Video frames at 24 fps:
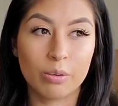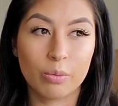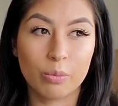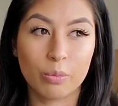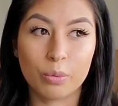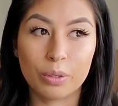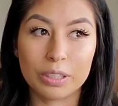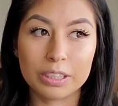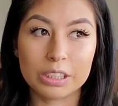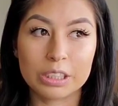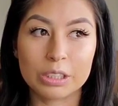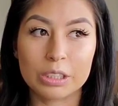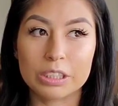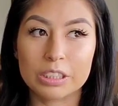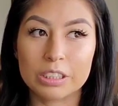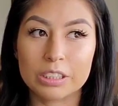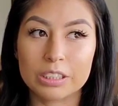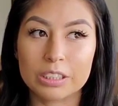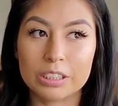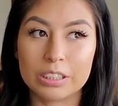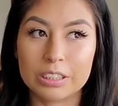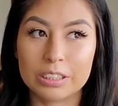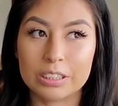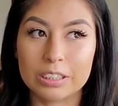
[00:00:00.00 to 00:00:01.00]

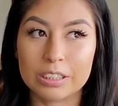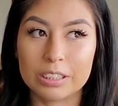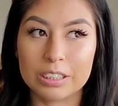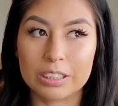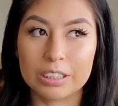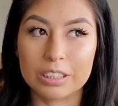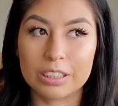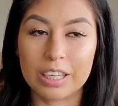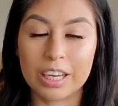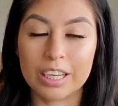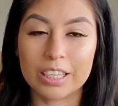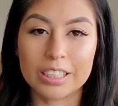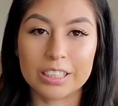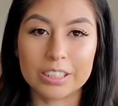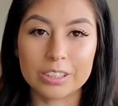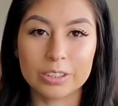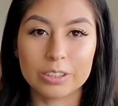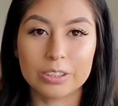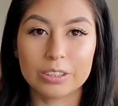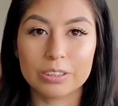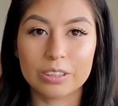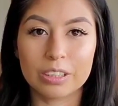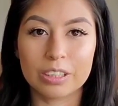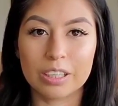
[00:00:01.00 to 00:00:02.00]
Which I guess
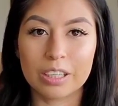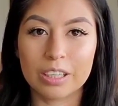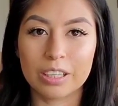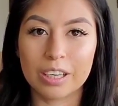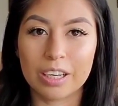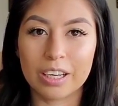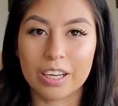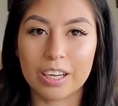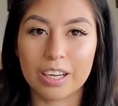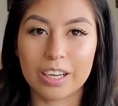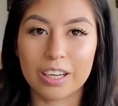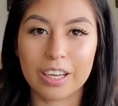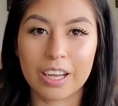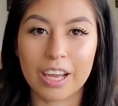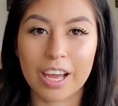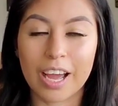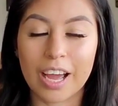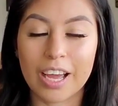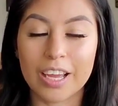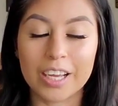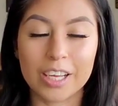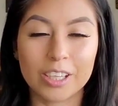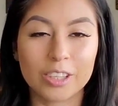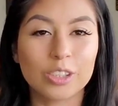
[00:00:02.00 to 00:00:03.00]

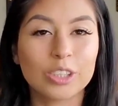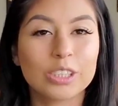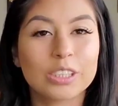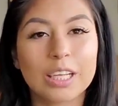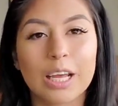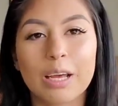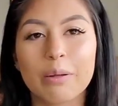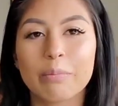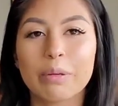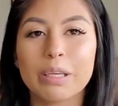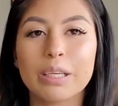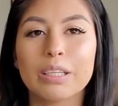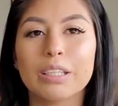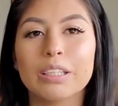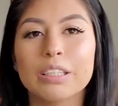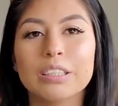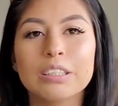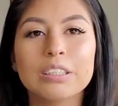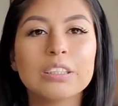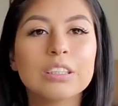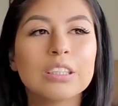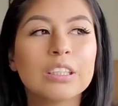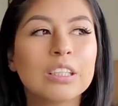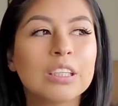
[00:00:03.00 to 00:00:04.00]
I understand,
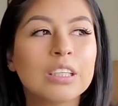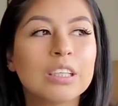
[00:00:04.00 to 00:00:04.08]
because